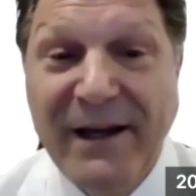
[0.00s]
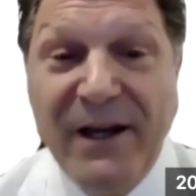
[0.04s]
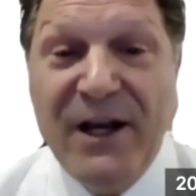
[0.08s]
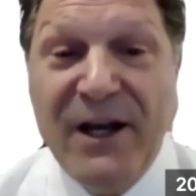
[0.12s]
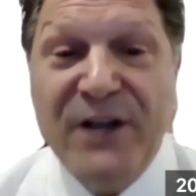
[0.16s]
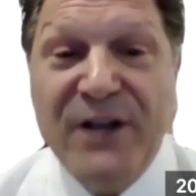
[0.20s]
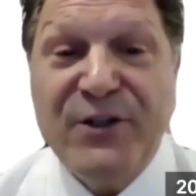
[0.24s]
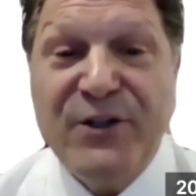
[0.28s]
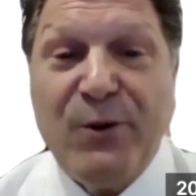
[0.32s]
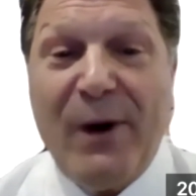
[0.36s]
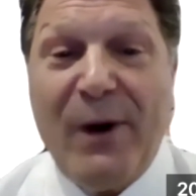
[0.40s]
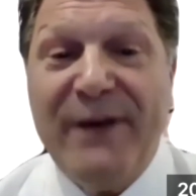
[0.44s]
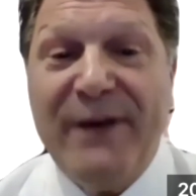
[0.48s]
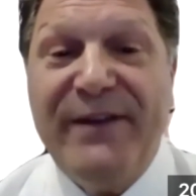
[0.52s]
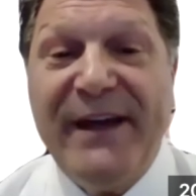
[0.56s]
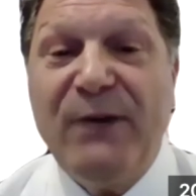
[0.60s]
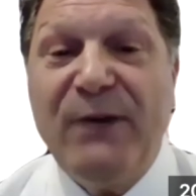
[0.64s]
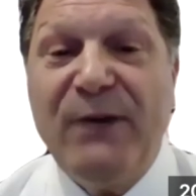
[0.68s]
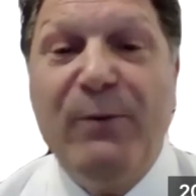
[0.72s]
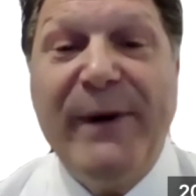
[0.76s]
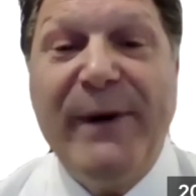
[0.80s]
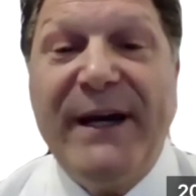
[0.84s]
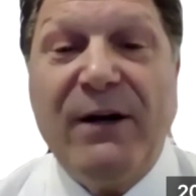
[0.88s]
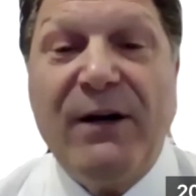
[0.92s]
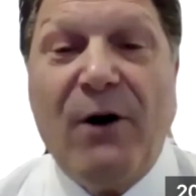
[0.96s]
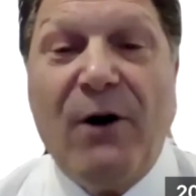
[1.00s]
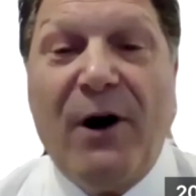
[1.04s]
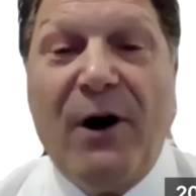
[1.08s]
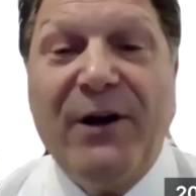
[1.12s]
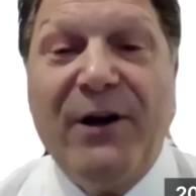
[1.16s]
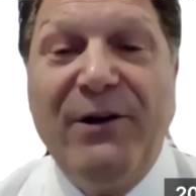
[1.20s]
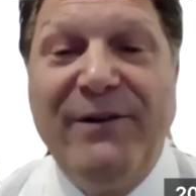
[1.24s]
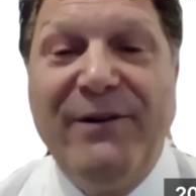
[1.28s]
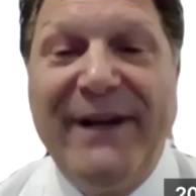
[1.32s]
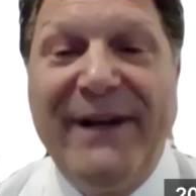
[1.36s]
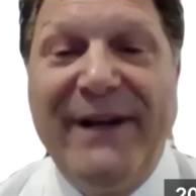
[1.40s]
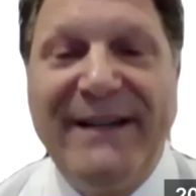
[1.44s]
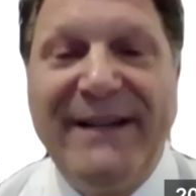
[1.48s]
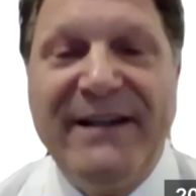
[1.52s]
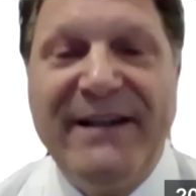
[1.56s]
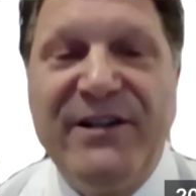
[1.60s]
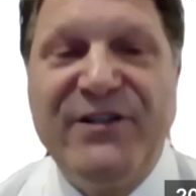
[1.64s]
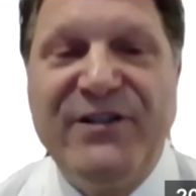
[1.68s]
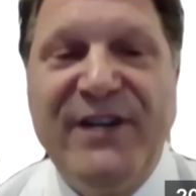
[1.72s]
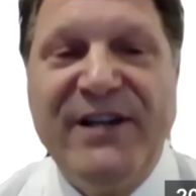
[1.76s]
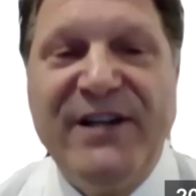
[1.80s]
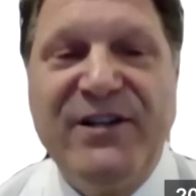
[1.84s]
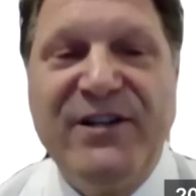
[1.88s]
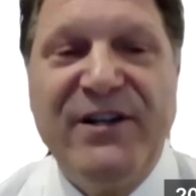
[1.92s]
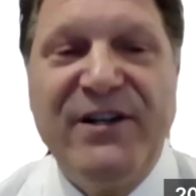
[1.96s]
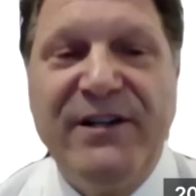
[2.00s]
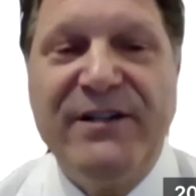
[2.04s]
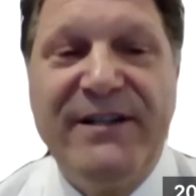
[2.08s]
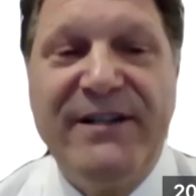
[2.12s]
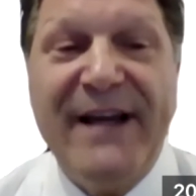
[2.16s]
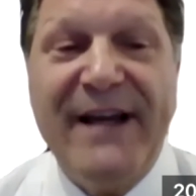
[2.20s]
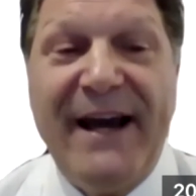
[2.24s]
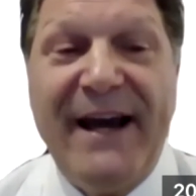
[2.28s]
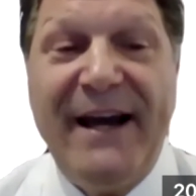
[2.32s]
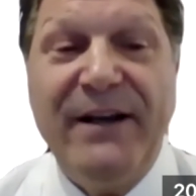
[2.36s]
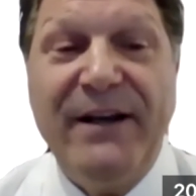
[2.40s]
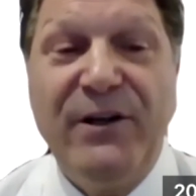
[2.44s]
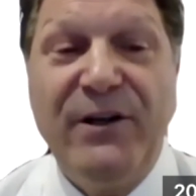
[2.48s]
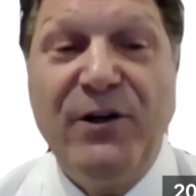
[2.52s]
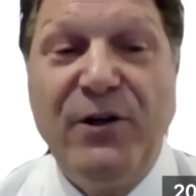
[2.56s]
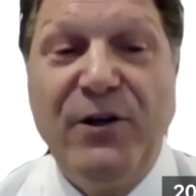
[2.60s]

So I think we could argue that the decisions that